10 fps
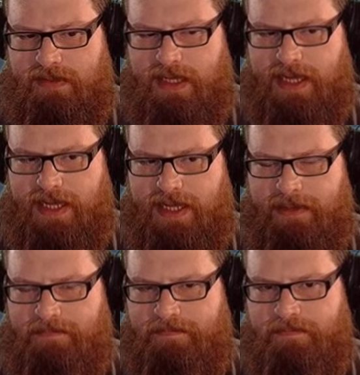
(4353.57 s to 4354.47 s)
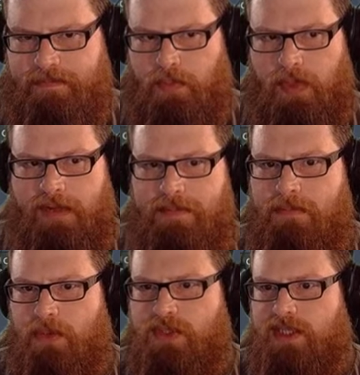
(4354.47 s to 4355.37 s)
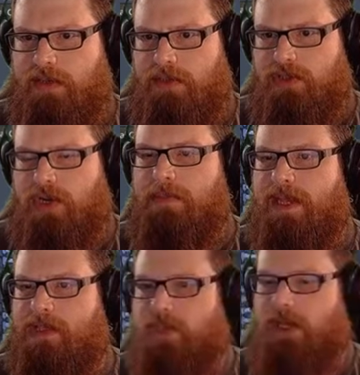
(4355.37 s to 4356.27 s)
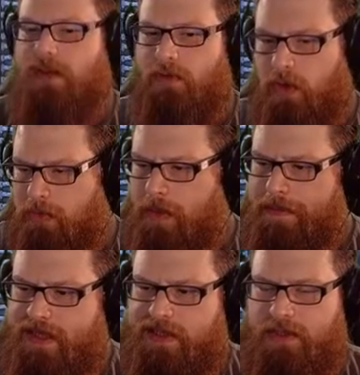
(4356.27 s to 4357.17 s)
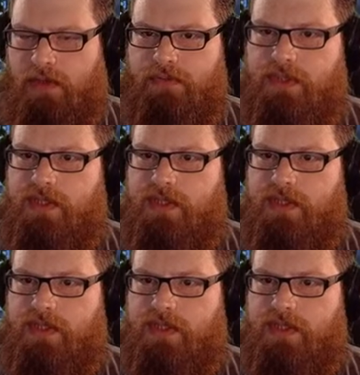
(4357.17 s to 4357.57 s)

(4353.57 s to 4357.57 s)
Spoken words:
But what I've been mostly doing is trying to make sure that I've got all my bases covered.